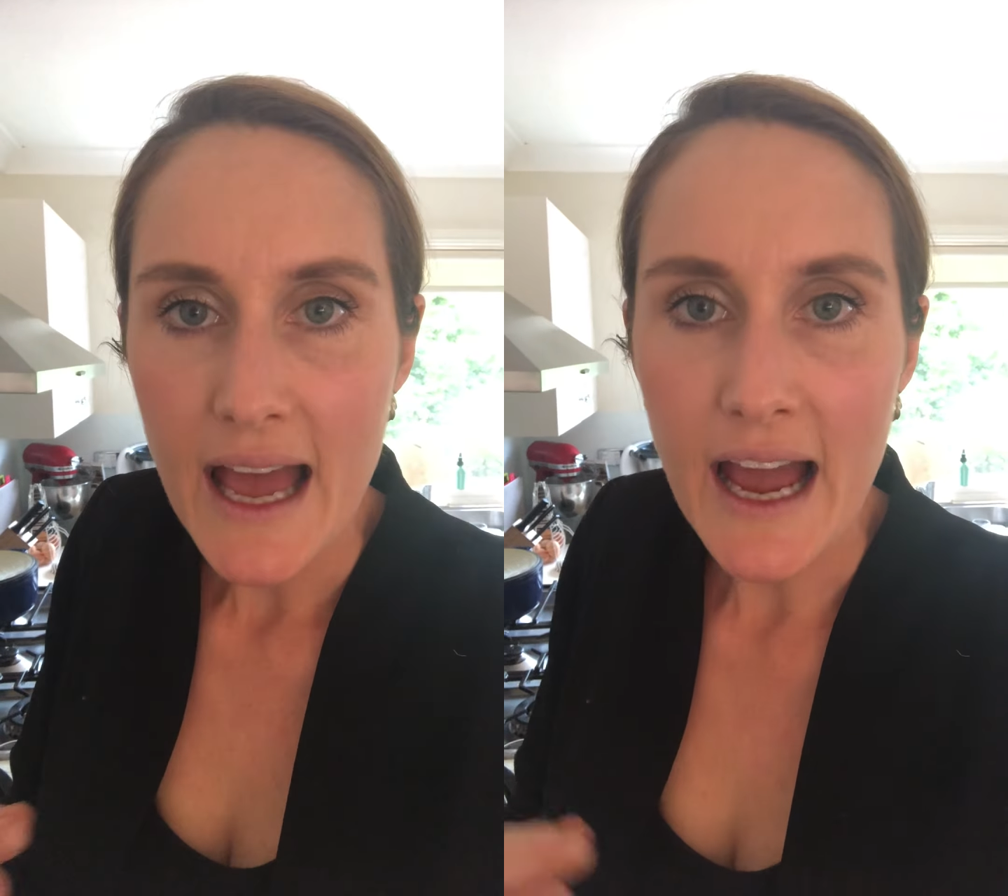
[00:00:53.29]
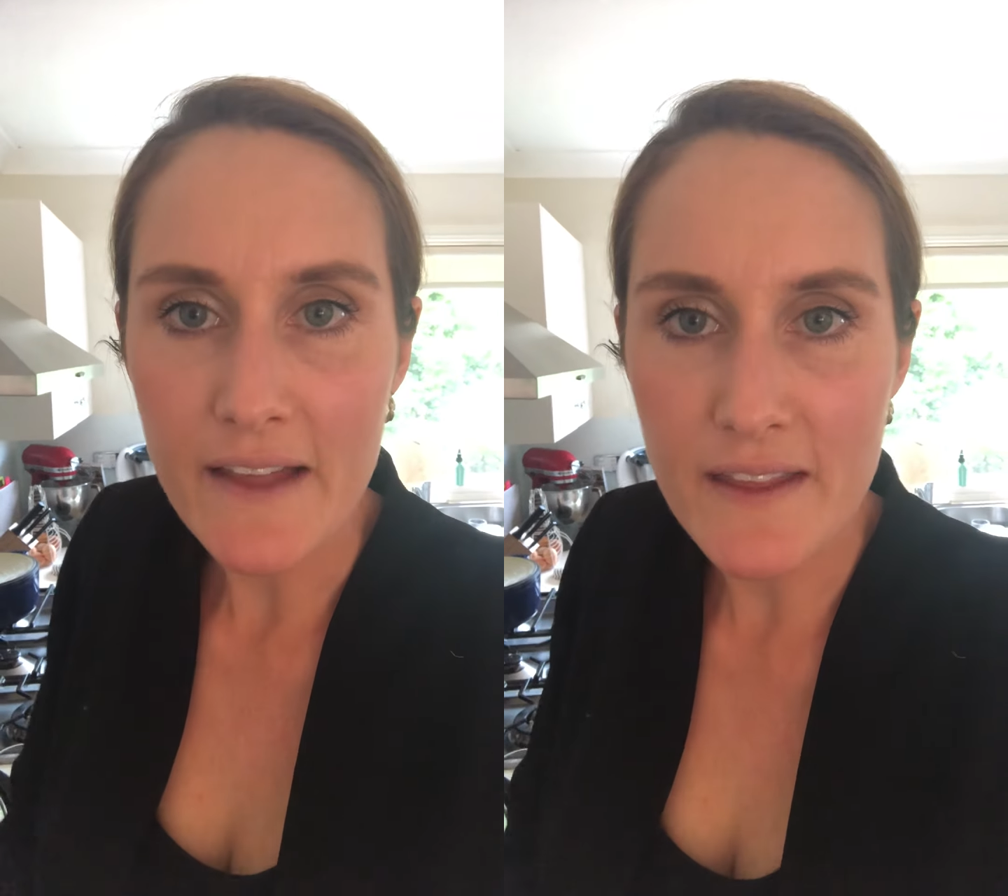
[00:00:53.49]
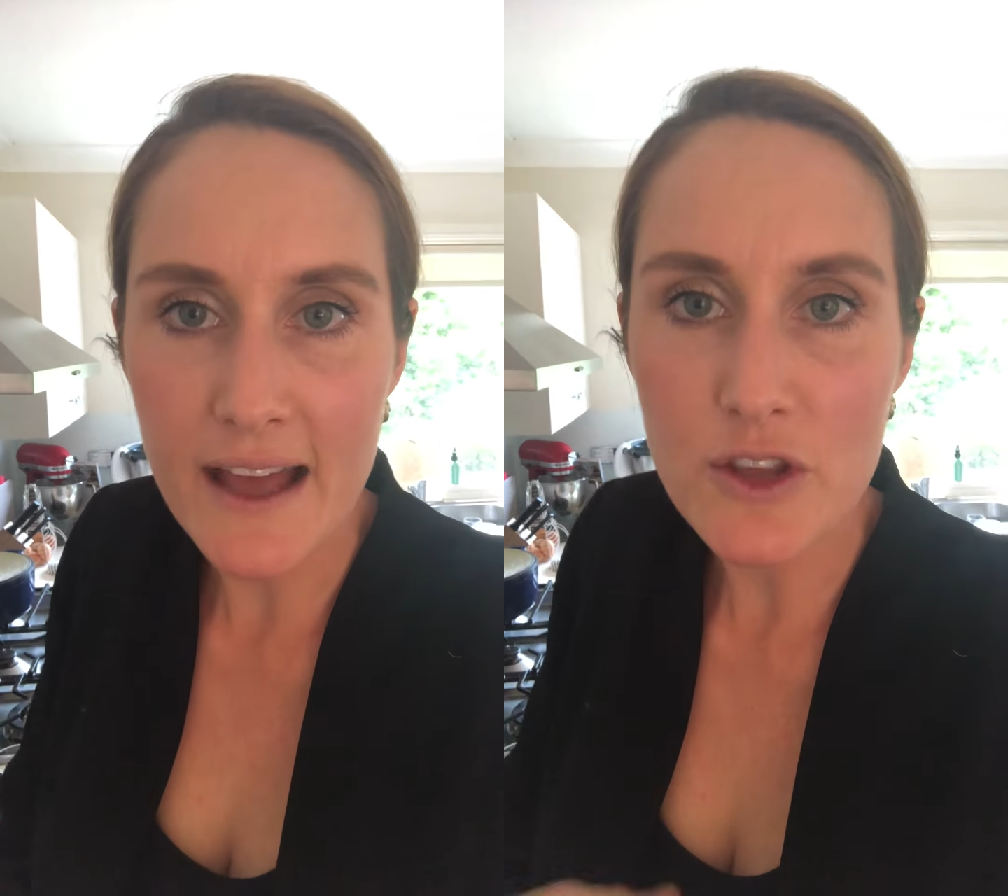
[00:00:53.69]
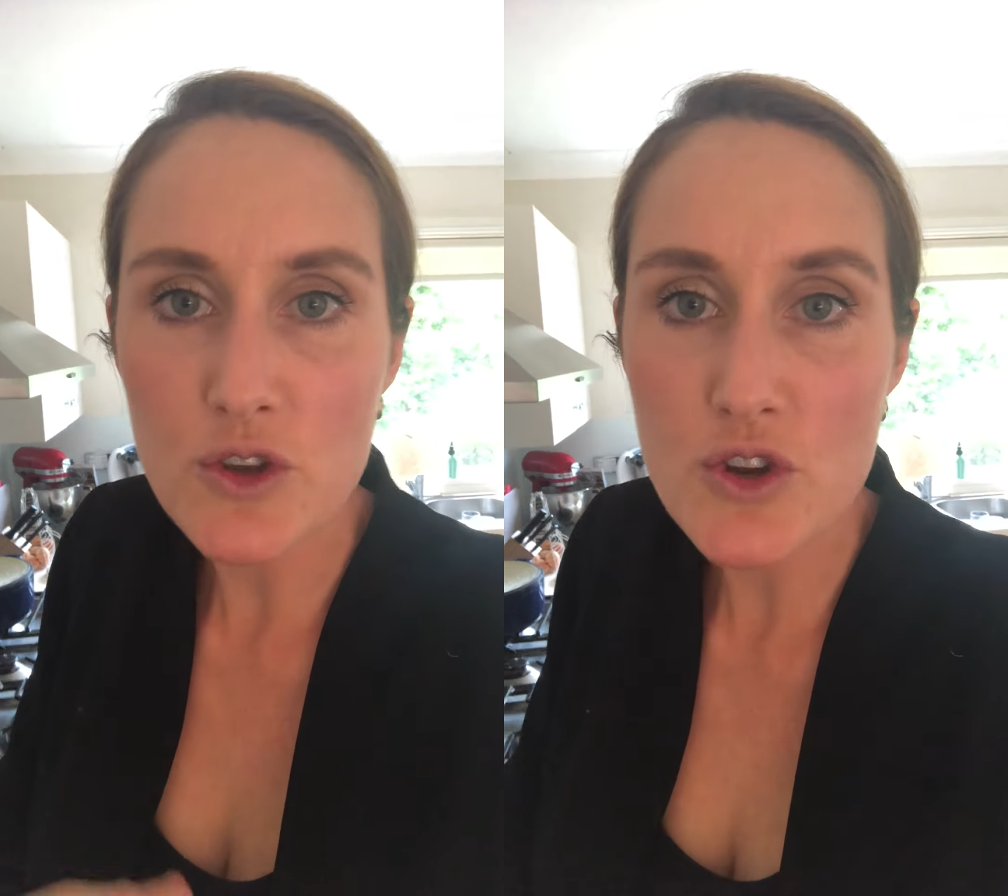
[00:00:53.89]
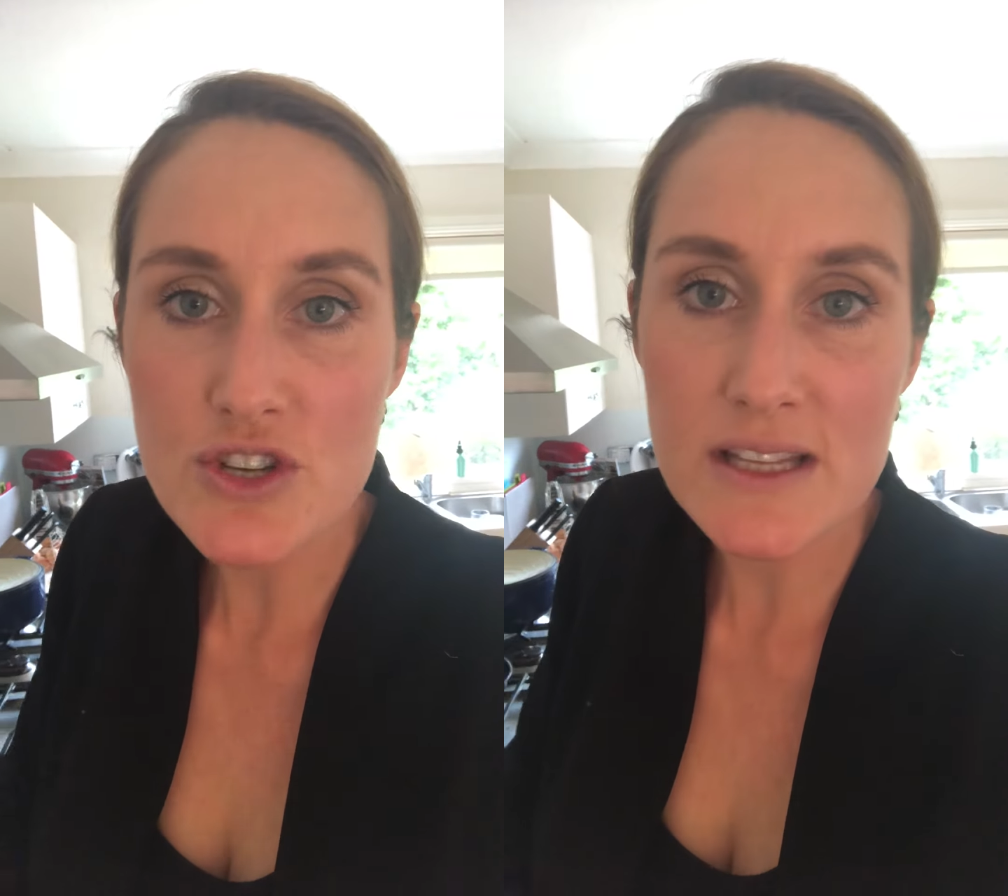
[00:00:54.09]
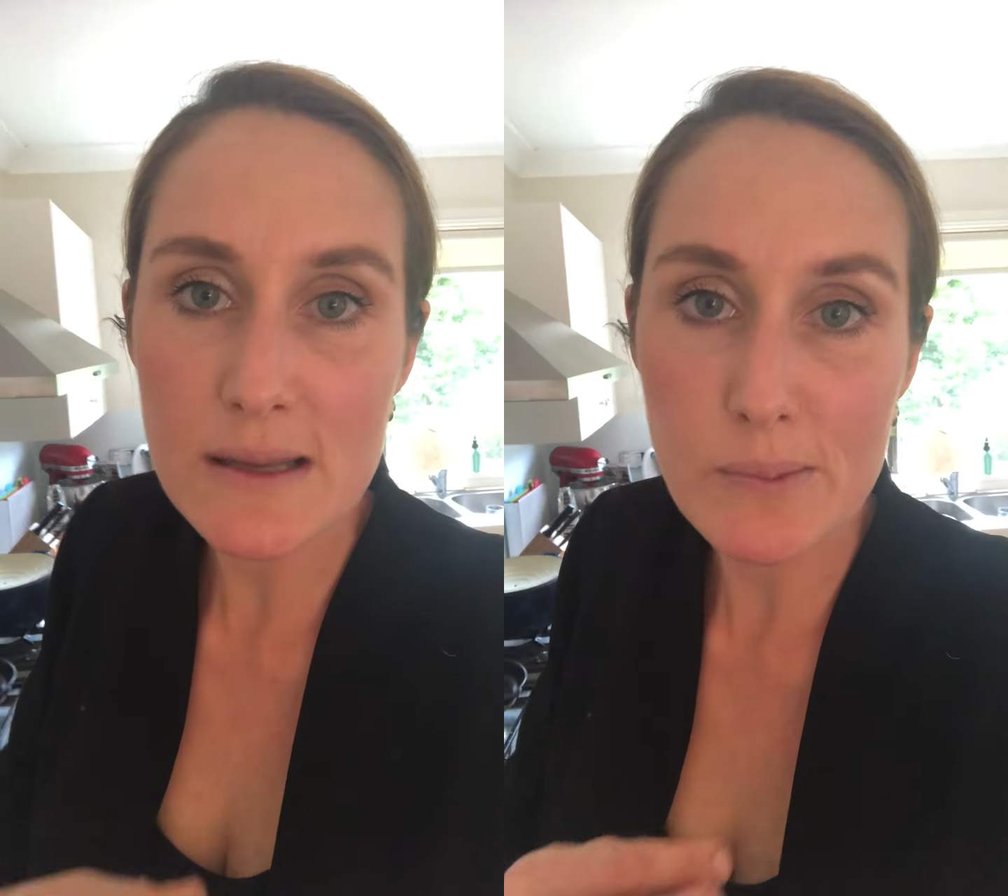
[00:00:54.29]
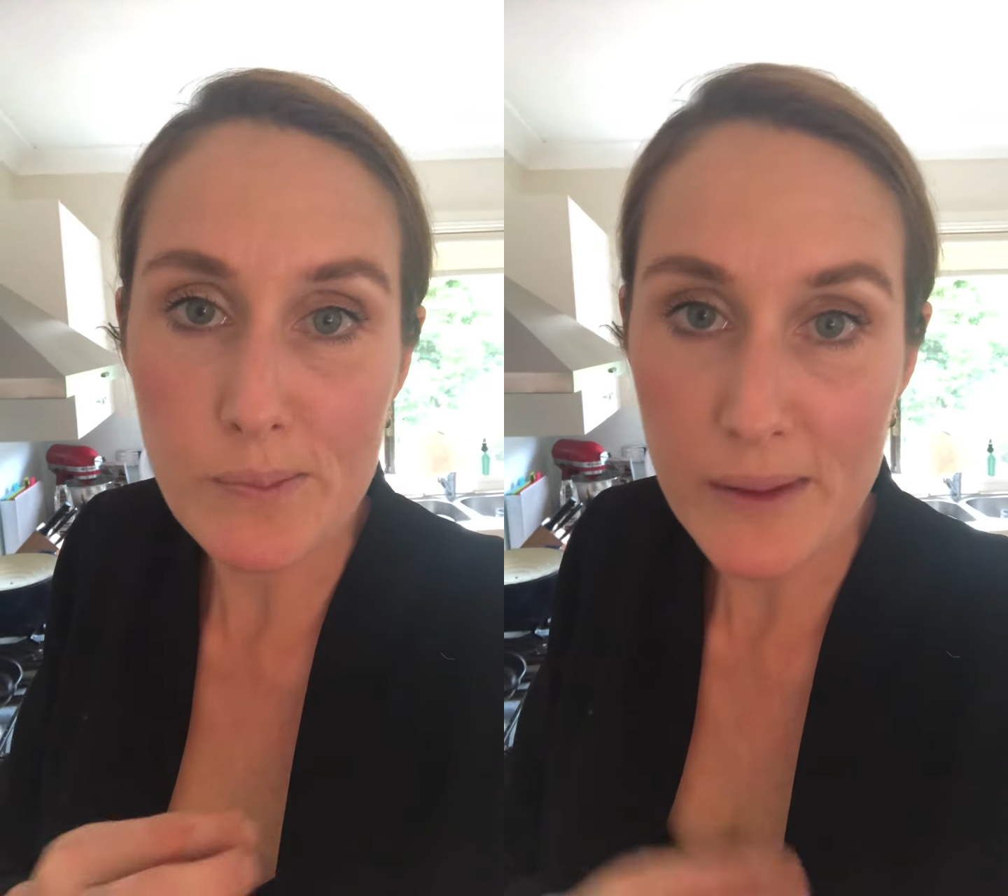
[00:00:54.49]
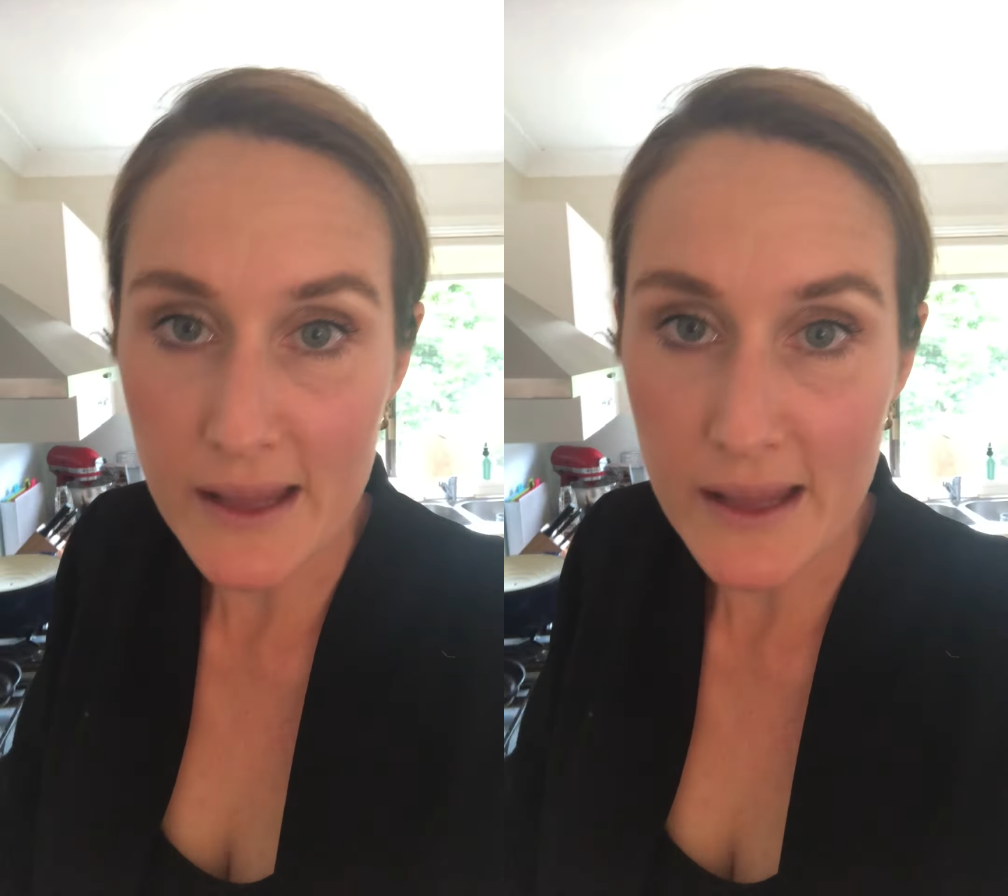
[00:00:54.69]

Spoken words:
And that usually